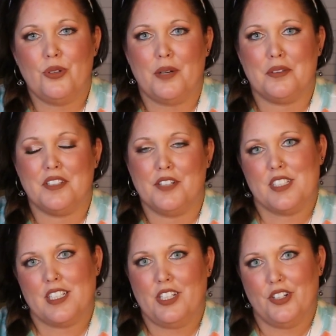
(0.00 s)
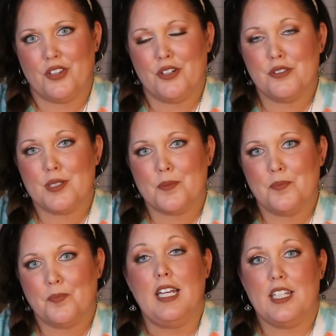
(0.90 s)
I would love to hear those.
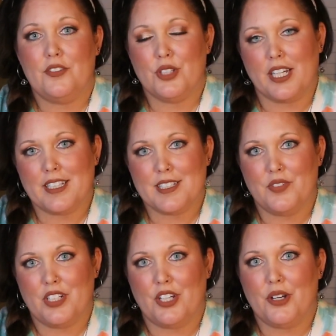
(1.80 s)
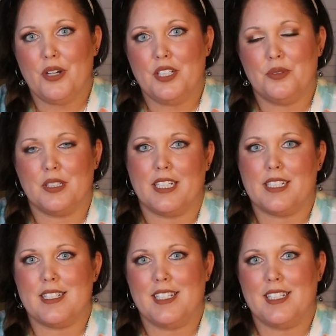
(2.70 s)
If you like this video and you would like to